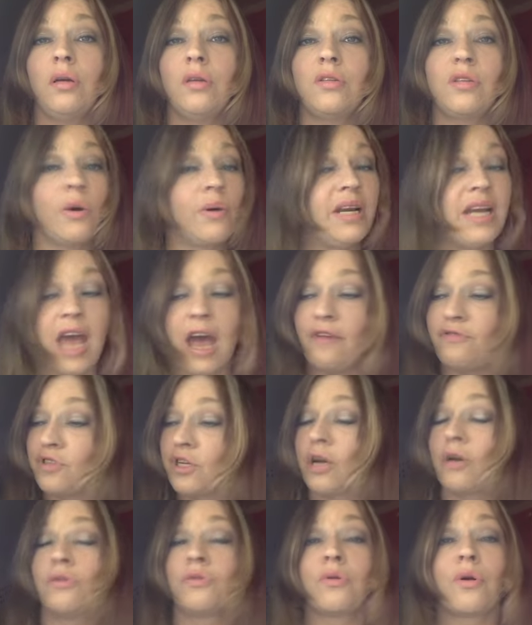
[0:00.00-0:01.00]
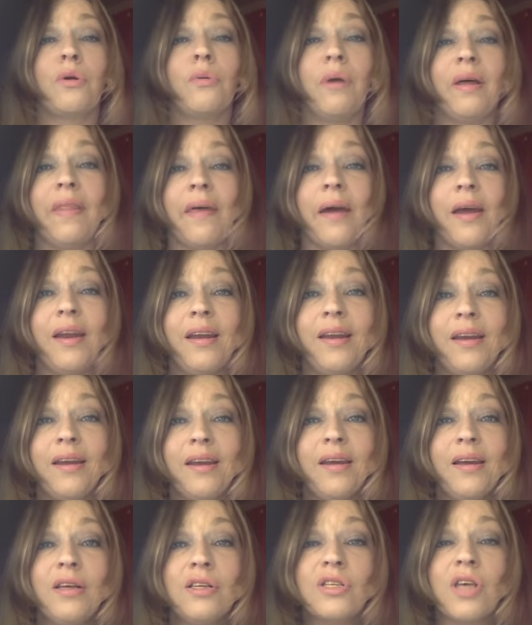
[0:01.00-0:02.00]
So he'd have to go through with it.
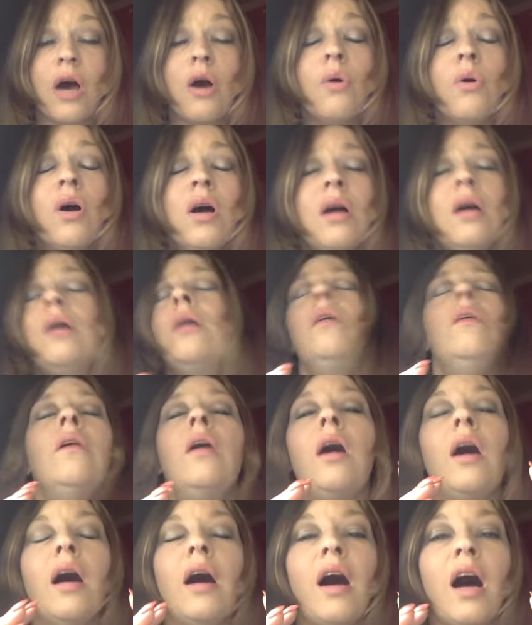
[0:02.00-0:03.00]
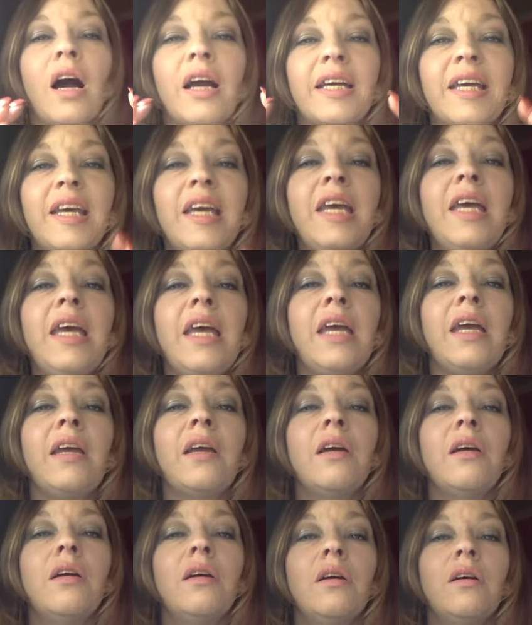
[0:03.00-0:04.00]
So Uh, a
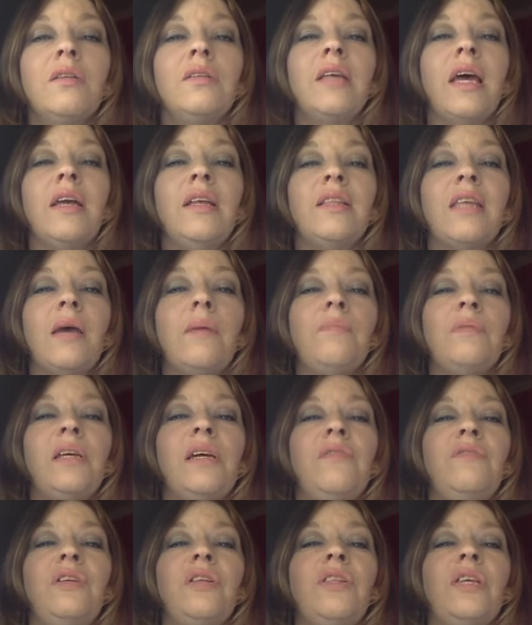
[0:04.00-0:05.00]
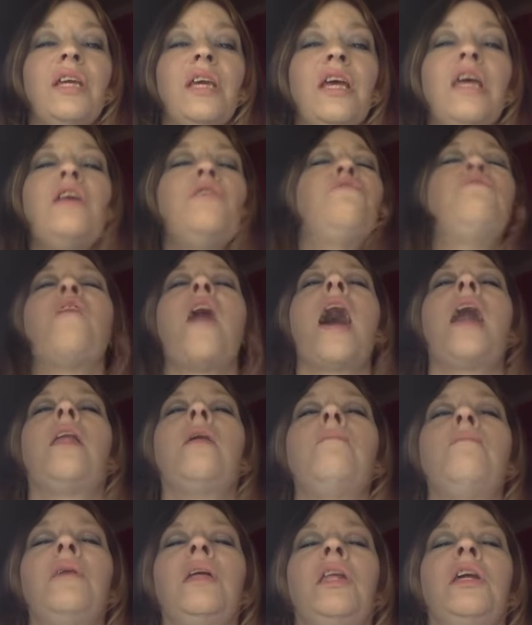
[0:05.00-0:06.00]
king, they, they believed in the
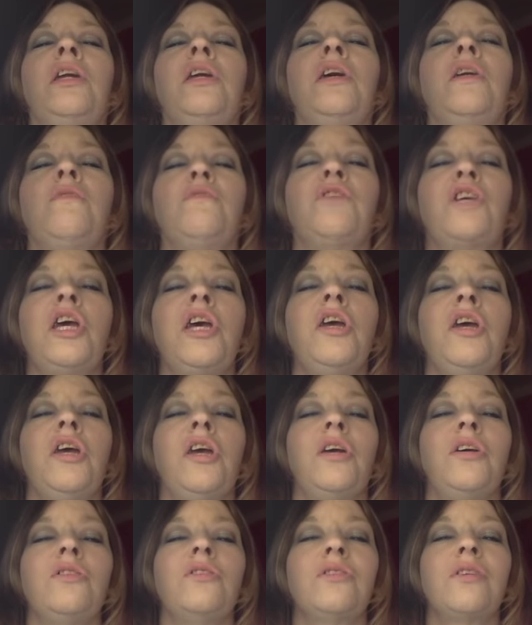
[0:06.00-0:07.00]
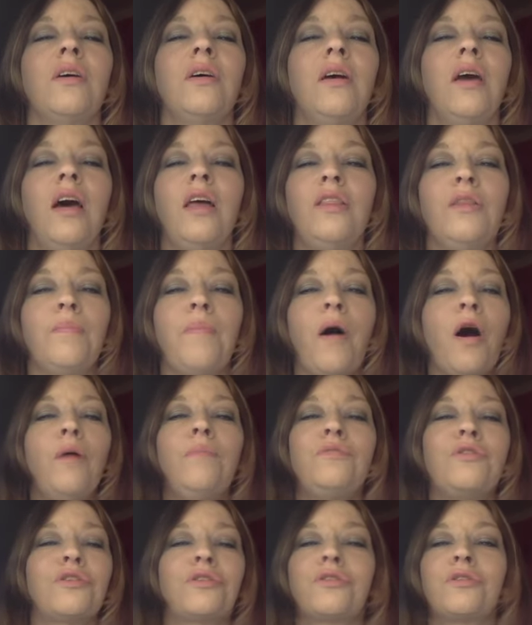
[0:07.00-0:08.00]
infallibility of kings. And the
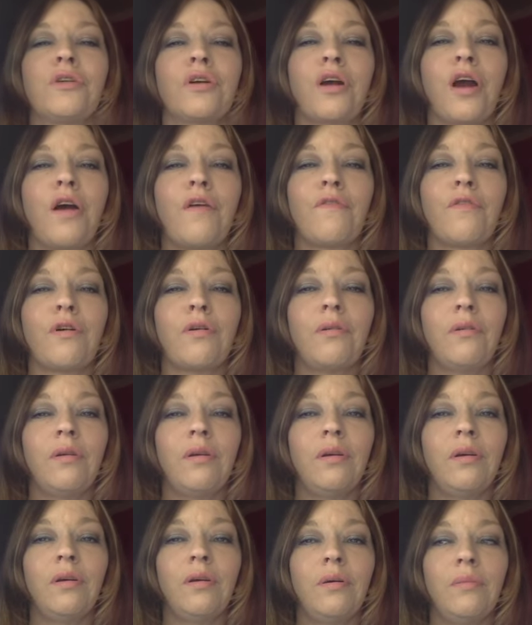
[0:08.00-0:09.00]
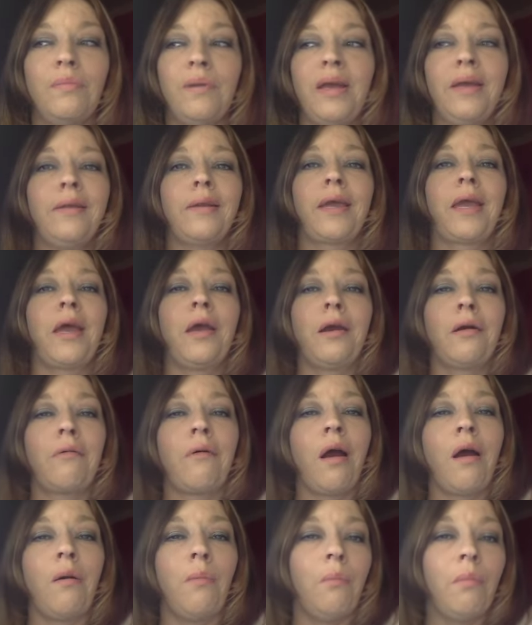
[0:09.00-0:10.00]
Pope just took over being the king of
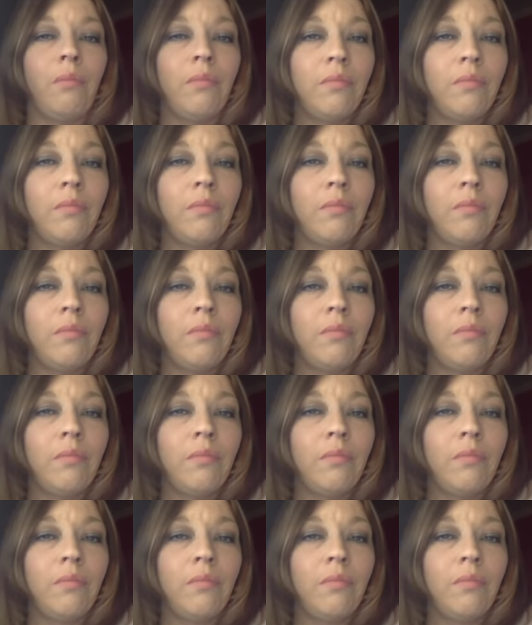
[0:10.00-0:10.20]
Rome.